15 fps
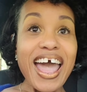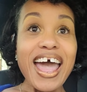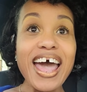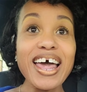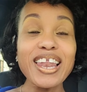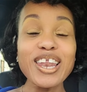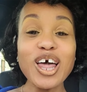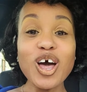
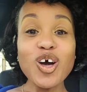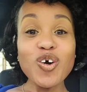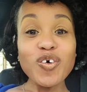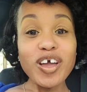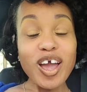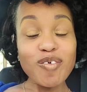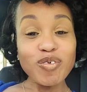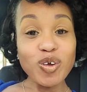Hello
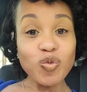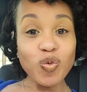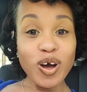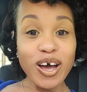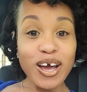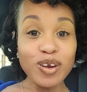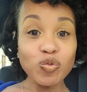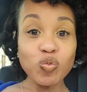
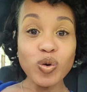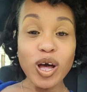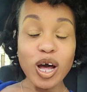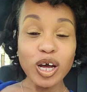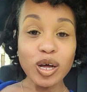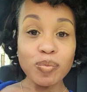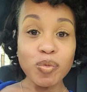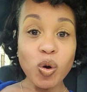everyone,
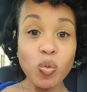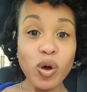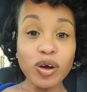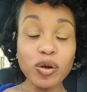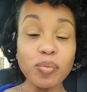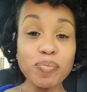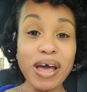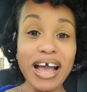welcome or
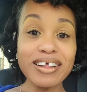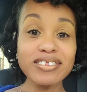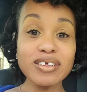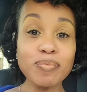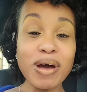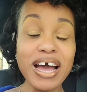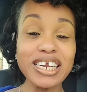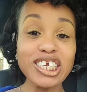welcome back to
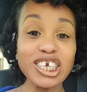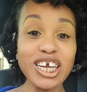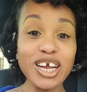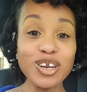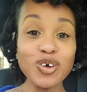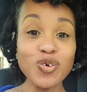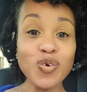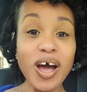my
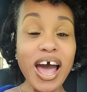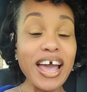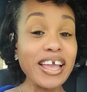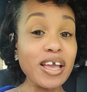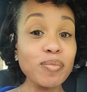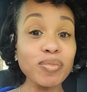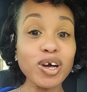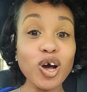channel. I
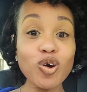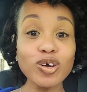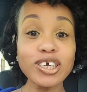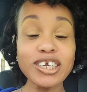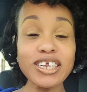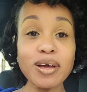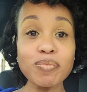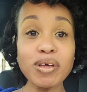am
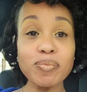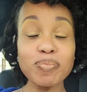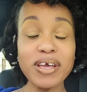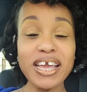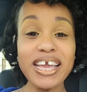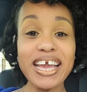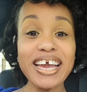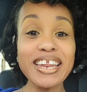Coach Demi
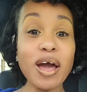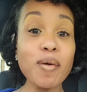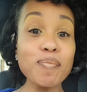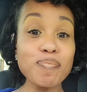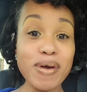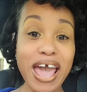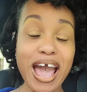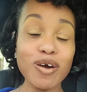B and
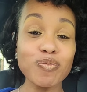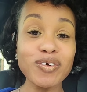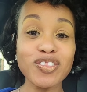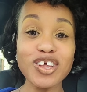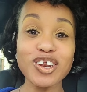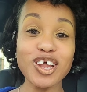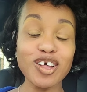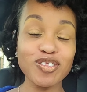I'm back with
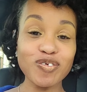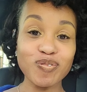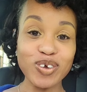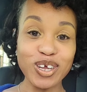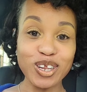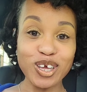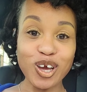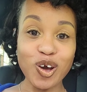another
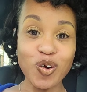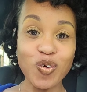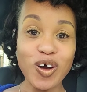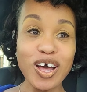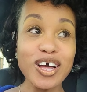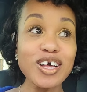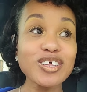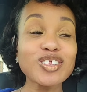video.
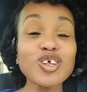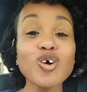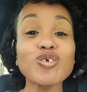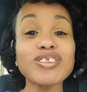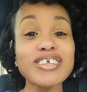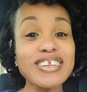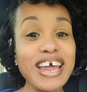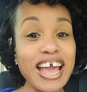So
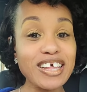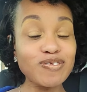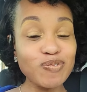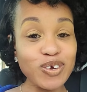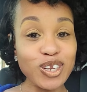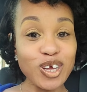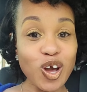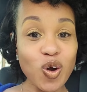today's
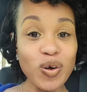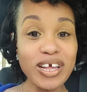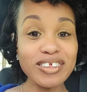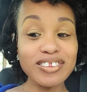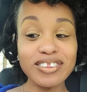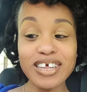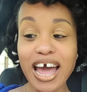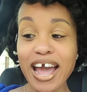video
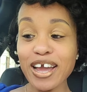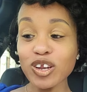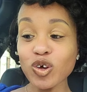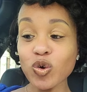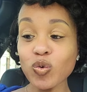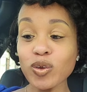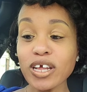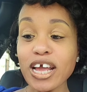is
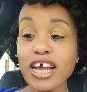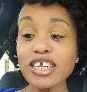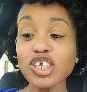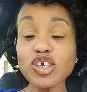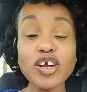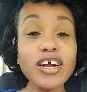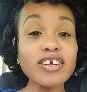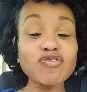titled
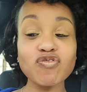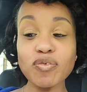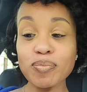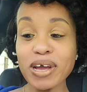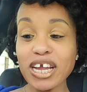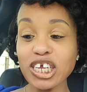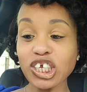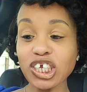
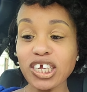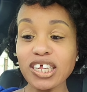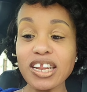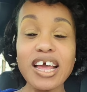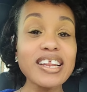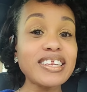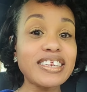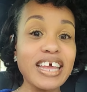
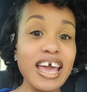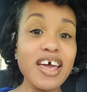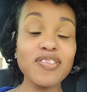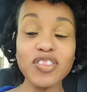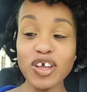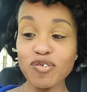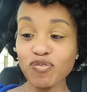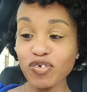Transformation, Death
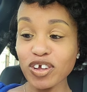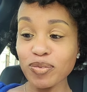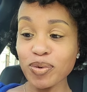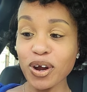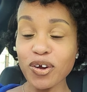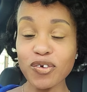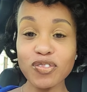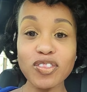and
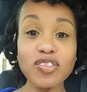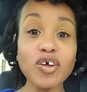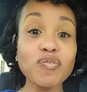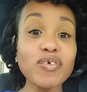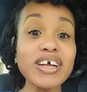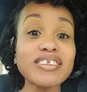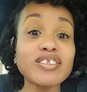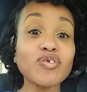Rebirth, the
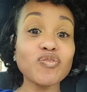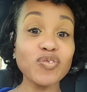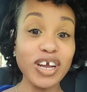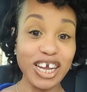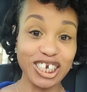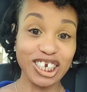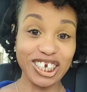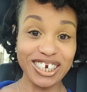
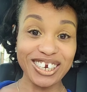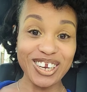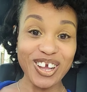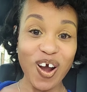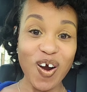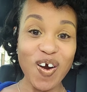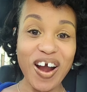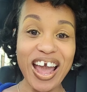Resurrection.
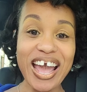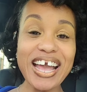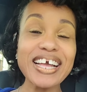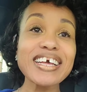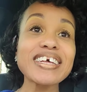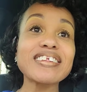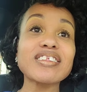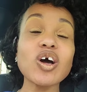Alright,
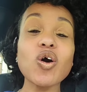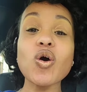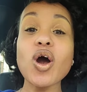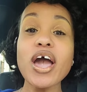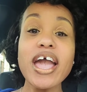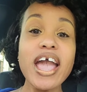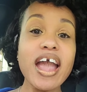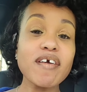
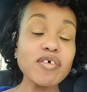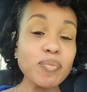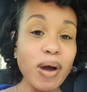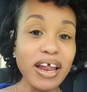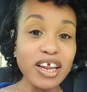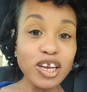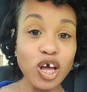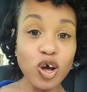so
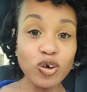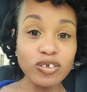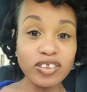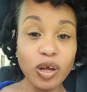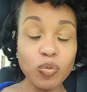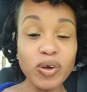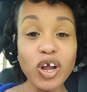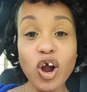everybody knows
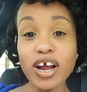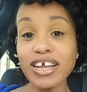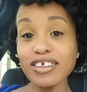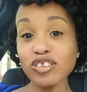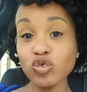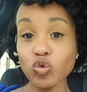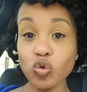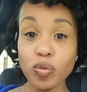that we are in
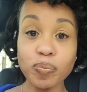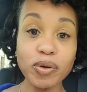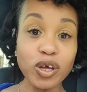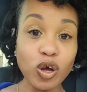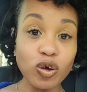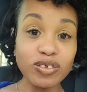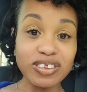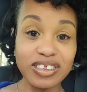
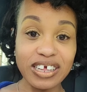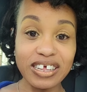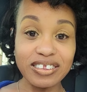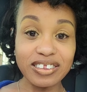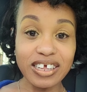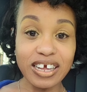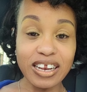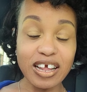Scorpio
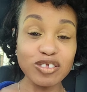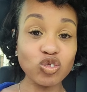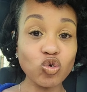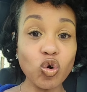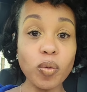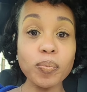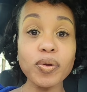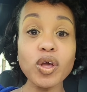season, and
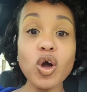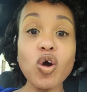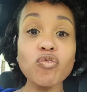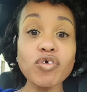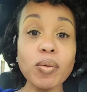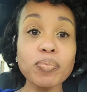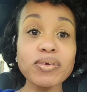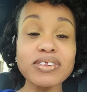Scorpio
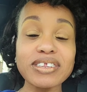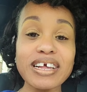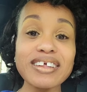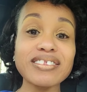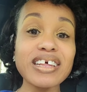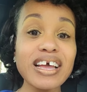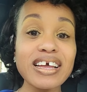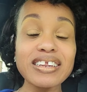
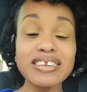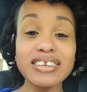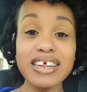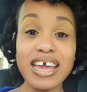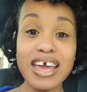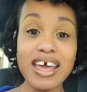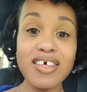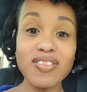represents
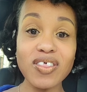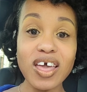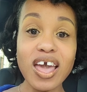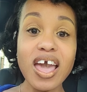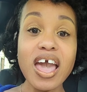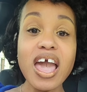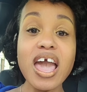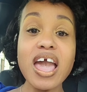death
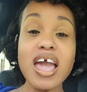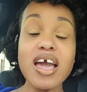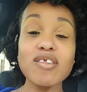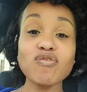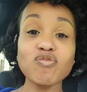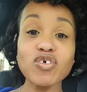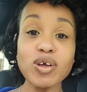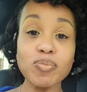
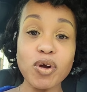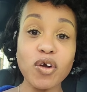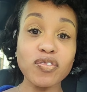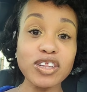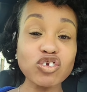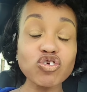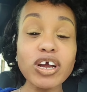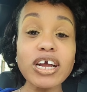and
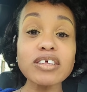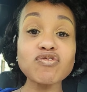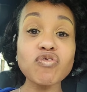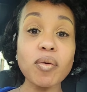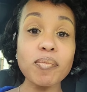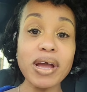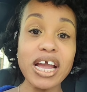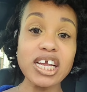rebirth.
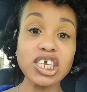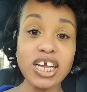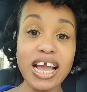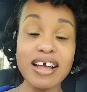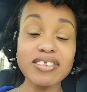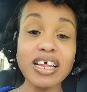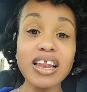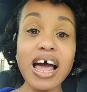Transformation
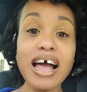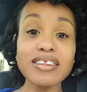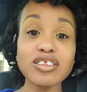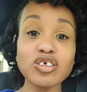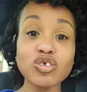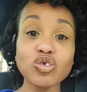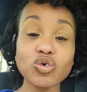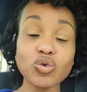has a lot
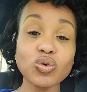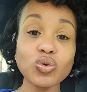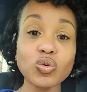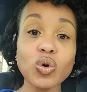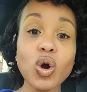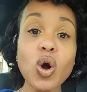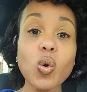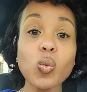to do
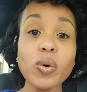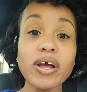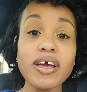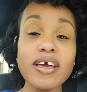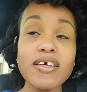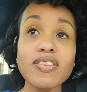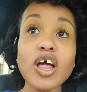with